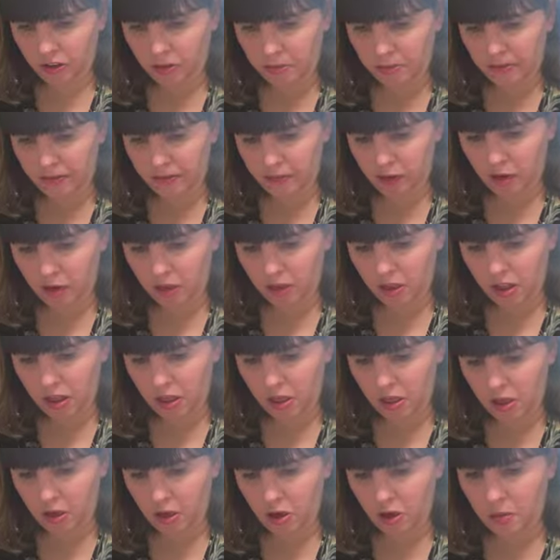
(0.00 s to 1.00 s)
So we've got
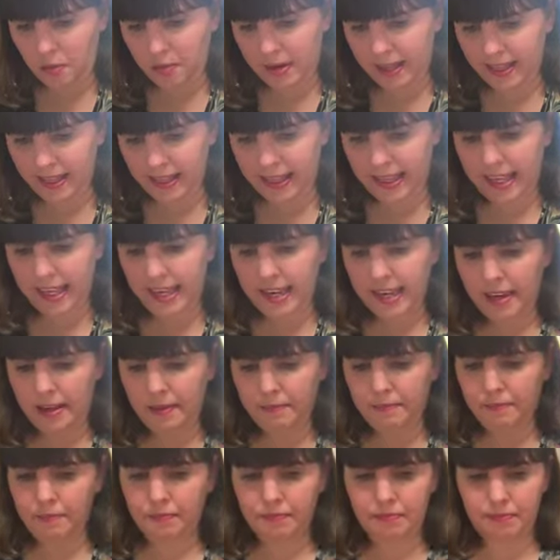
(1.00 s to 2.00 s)
the third one
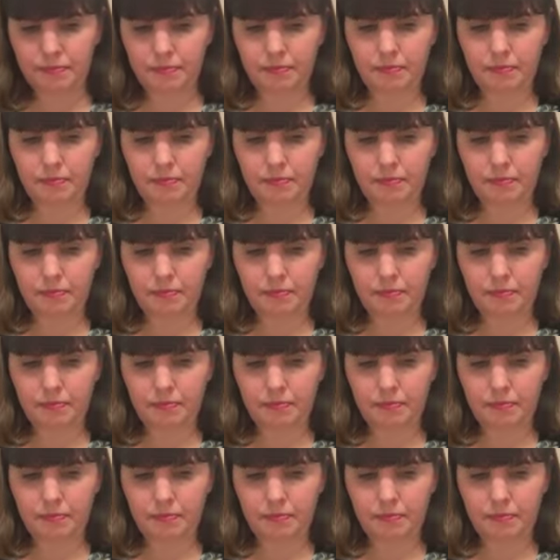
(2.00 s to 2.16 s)
there.